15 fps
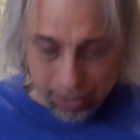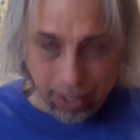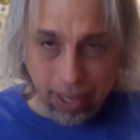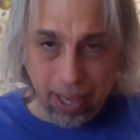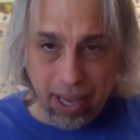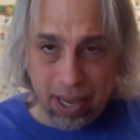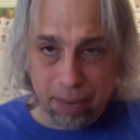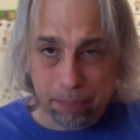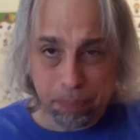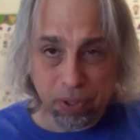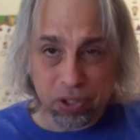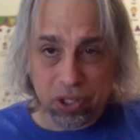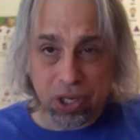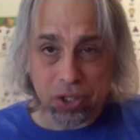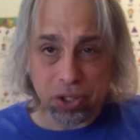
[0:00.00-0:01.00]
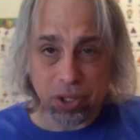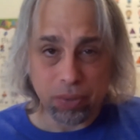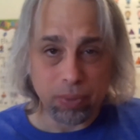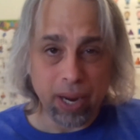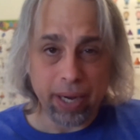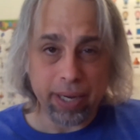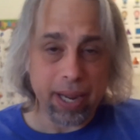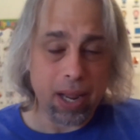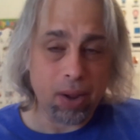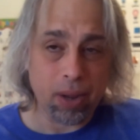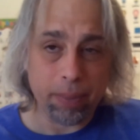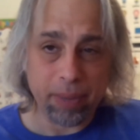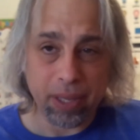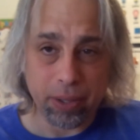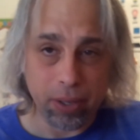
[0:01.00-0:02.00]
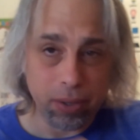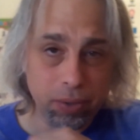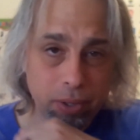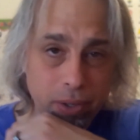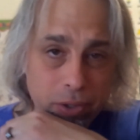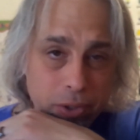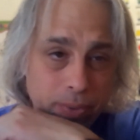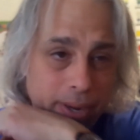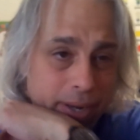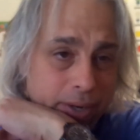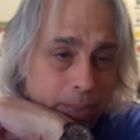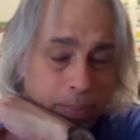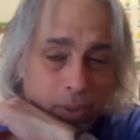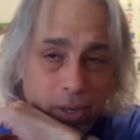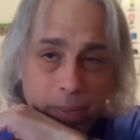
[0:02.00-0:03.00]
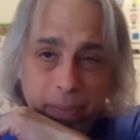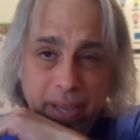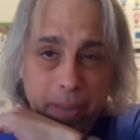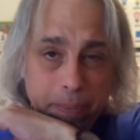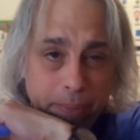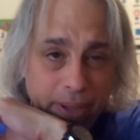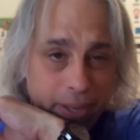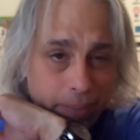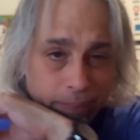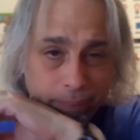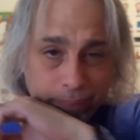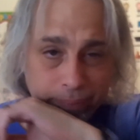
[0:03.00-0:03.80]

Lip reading: a position right now. I mean, they're trying to put him in, but